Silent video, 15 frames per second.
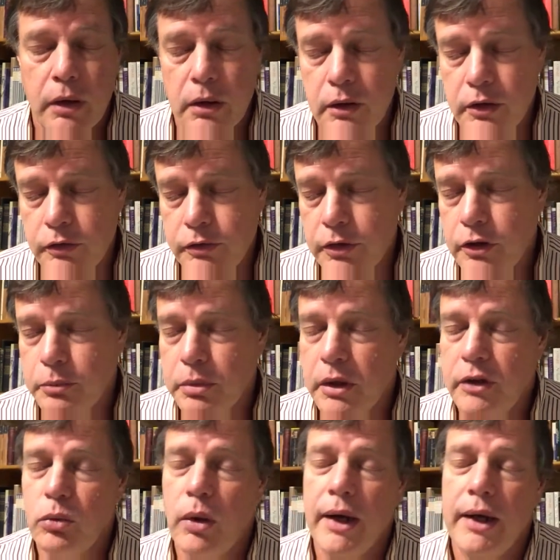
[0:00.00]
in the first
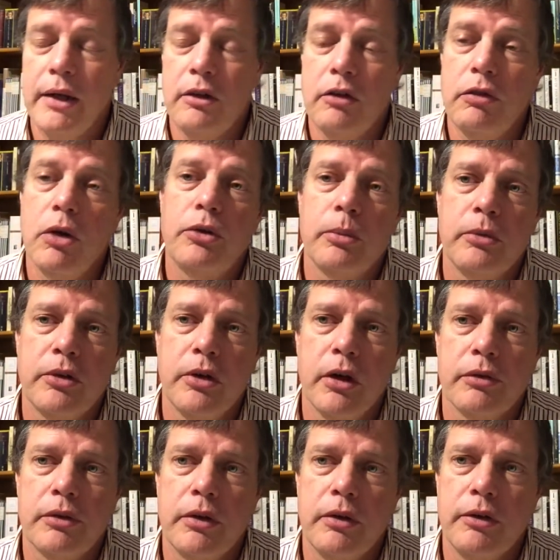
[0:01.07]
place, why he devotes
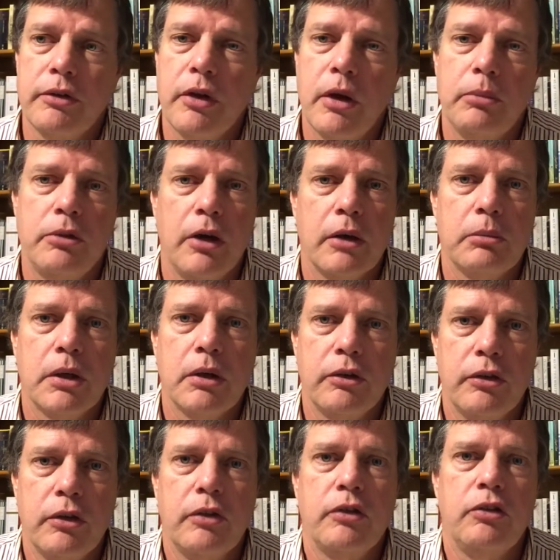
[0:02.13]
himself to this subject, because
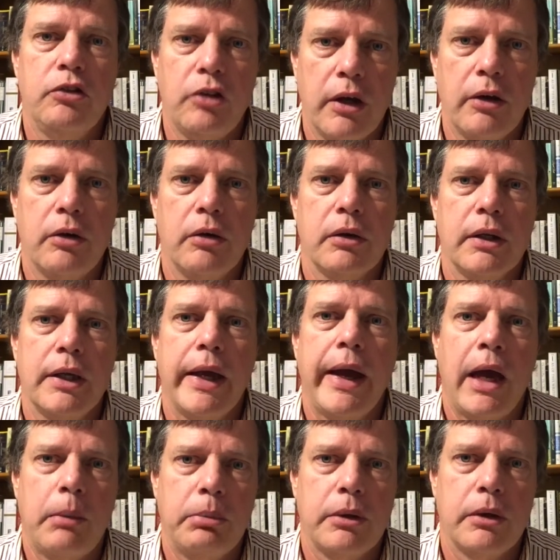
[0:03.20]
it's generally
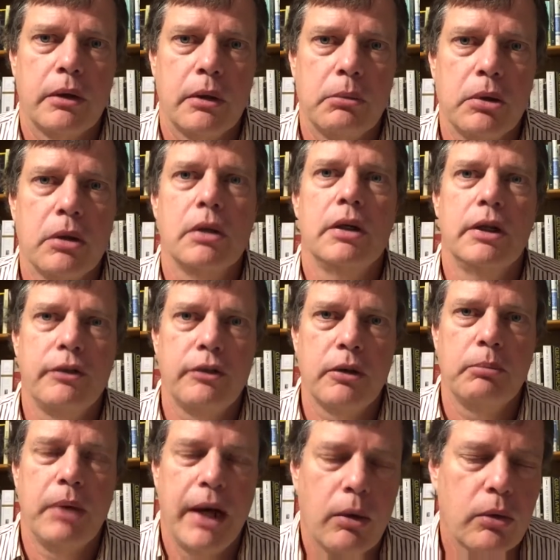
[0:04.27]
applicable. It's
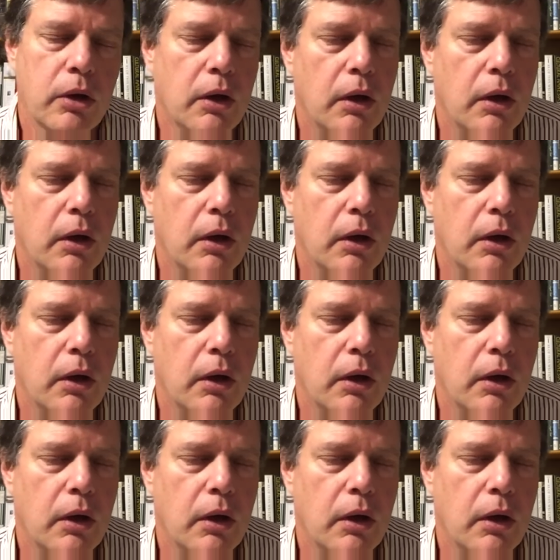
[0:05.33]
about